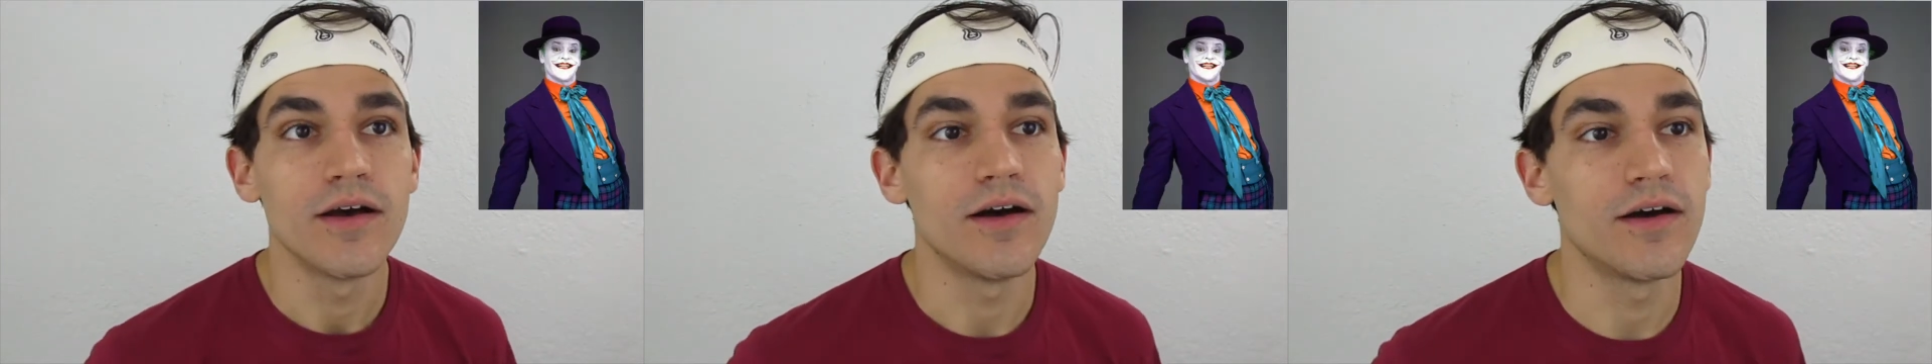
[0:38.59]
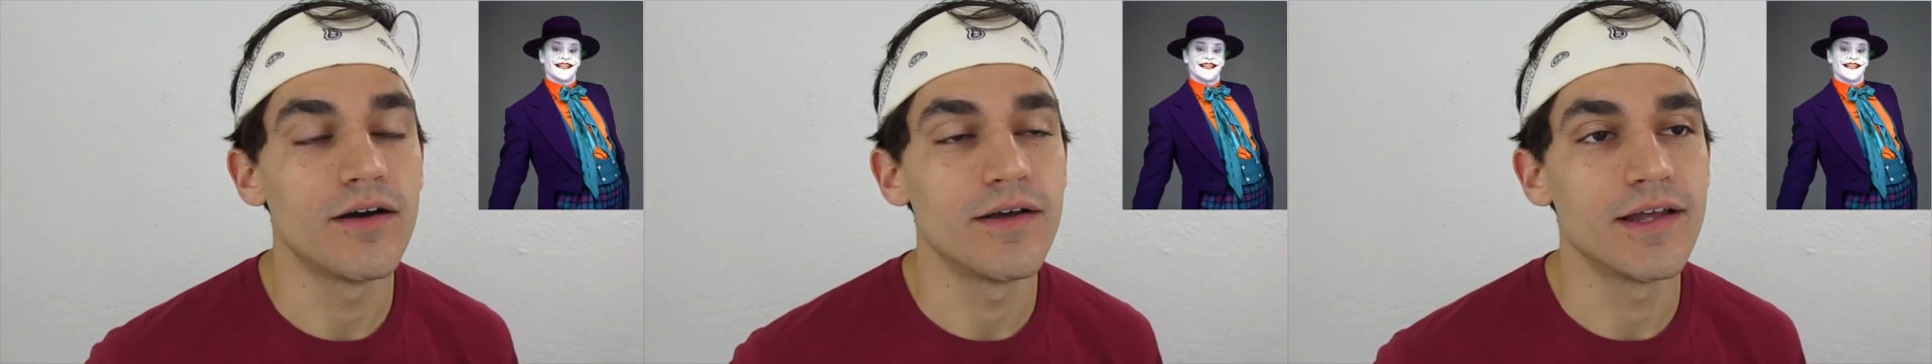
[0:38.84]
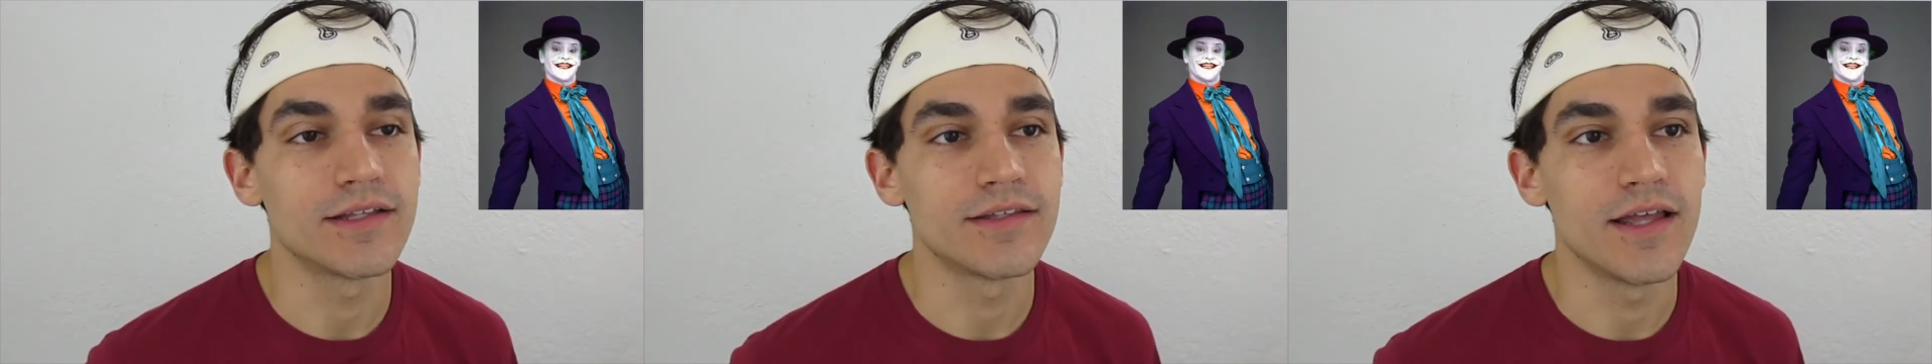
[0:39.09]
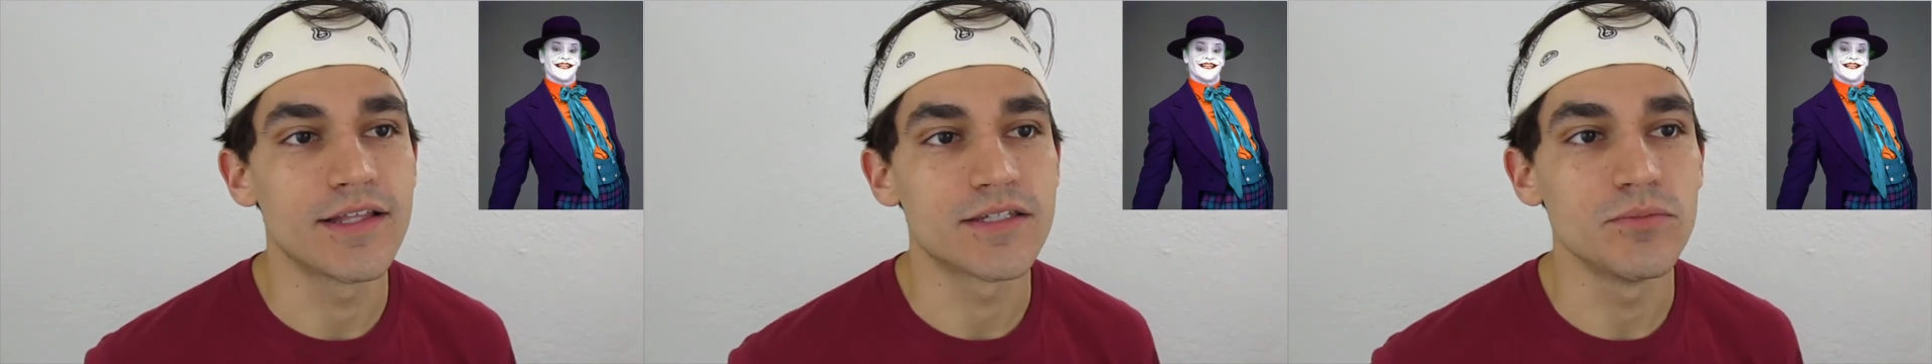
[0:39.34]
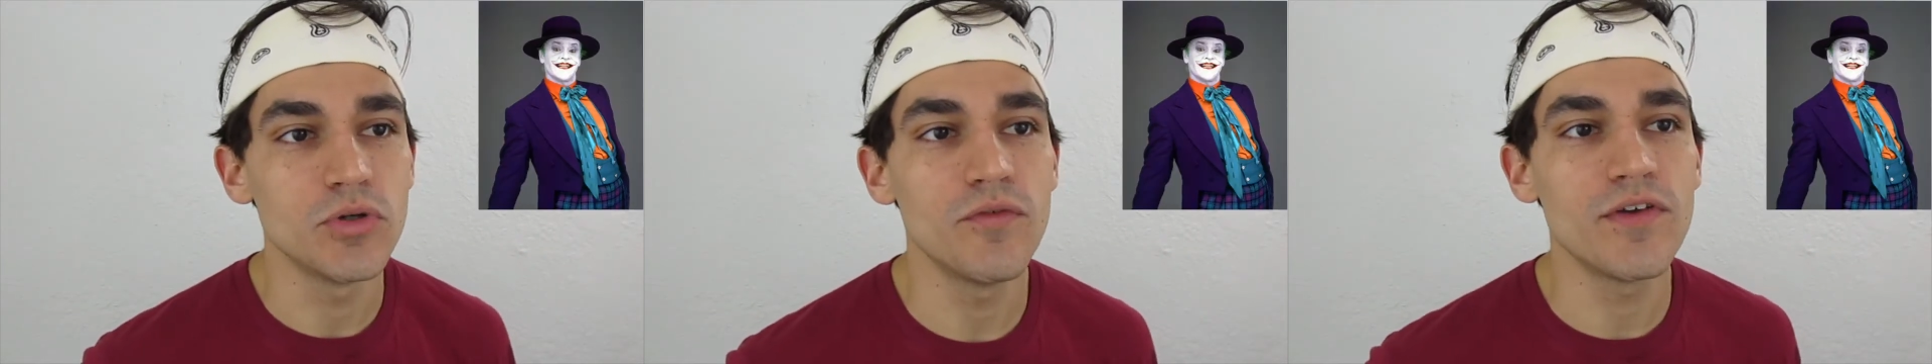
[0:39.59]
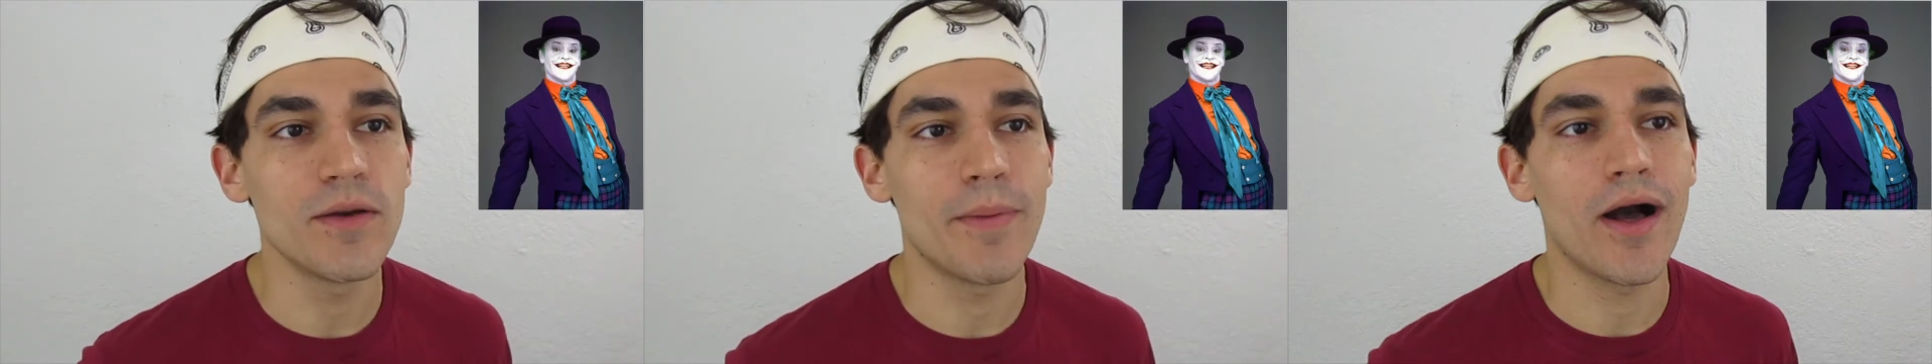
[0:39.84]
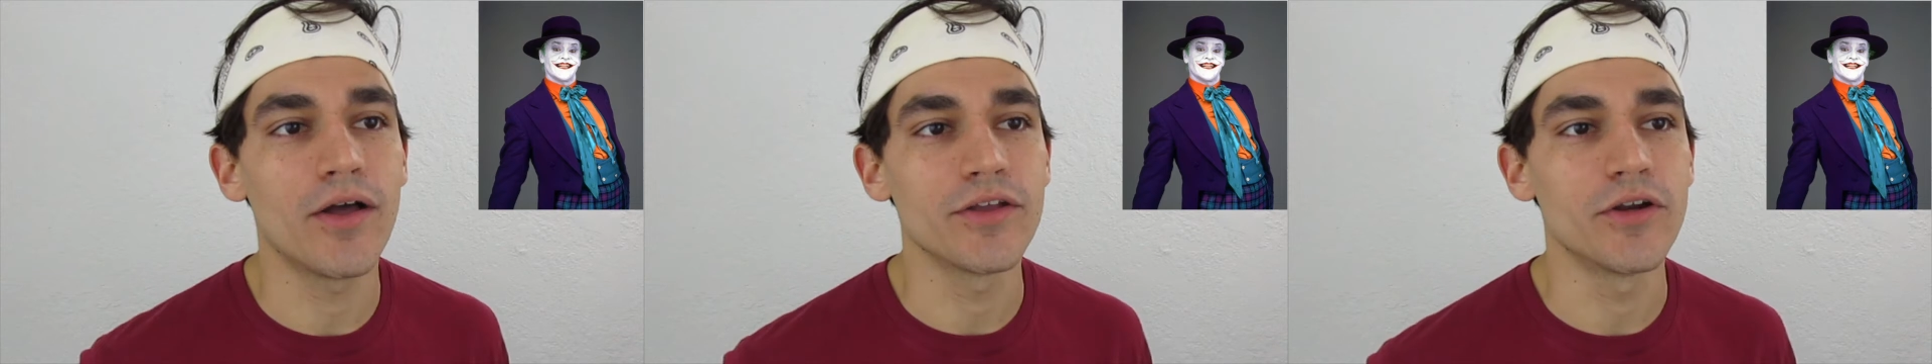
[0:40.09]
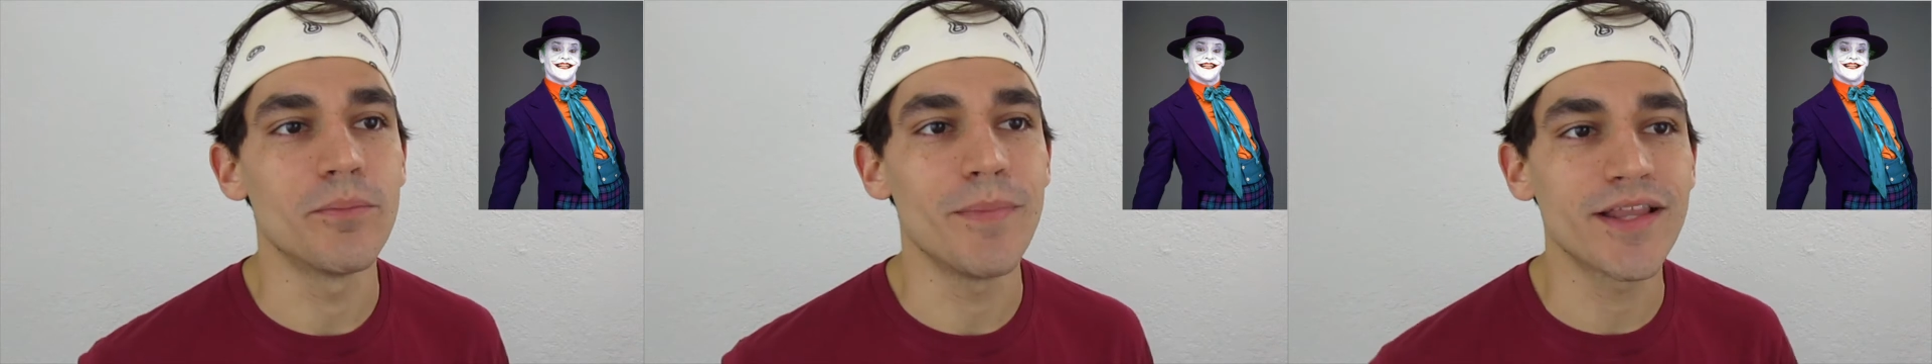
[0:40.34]
It's a movie about,
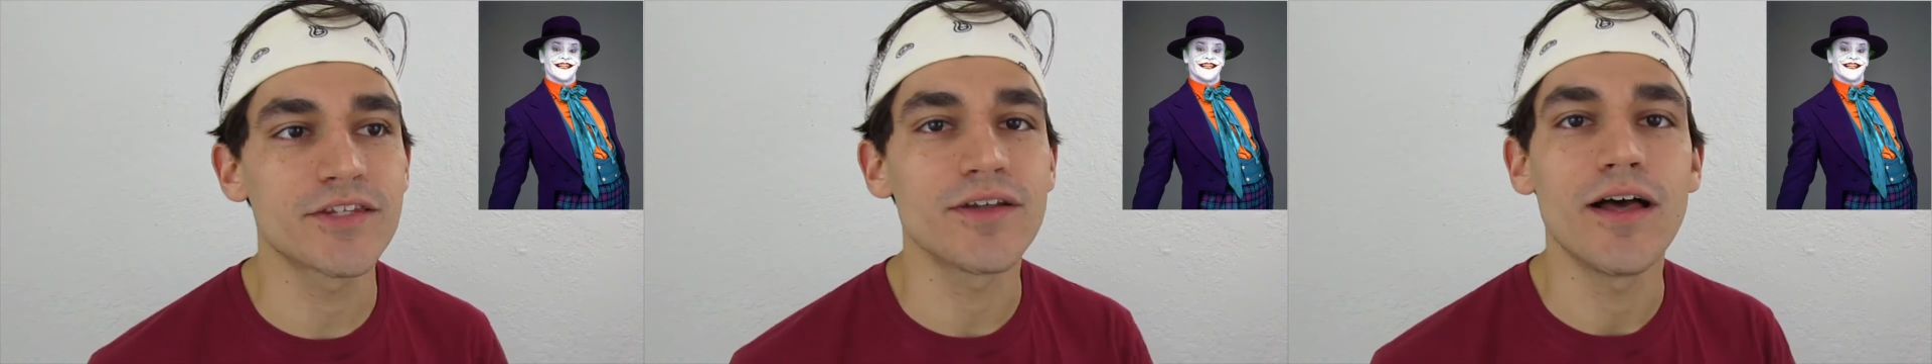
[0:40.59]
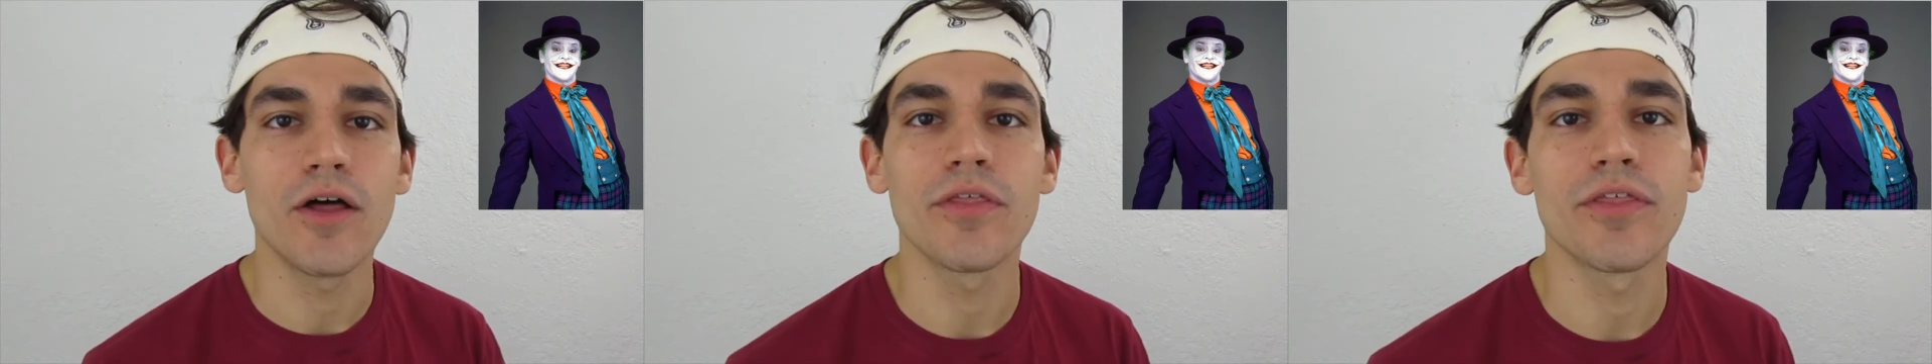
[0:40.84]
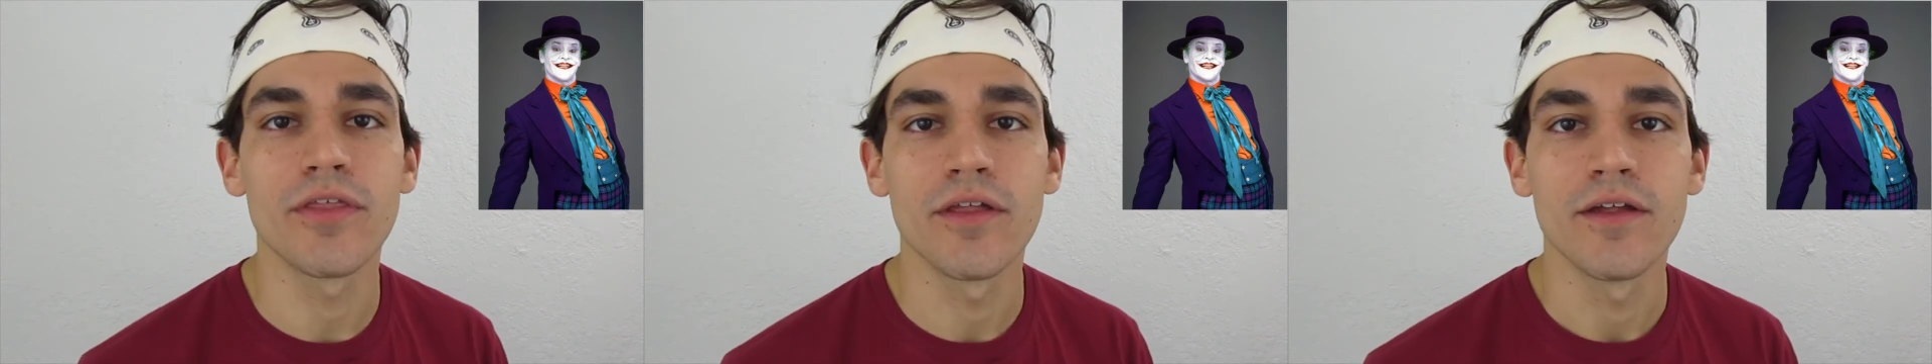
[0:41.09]
you know, mental health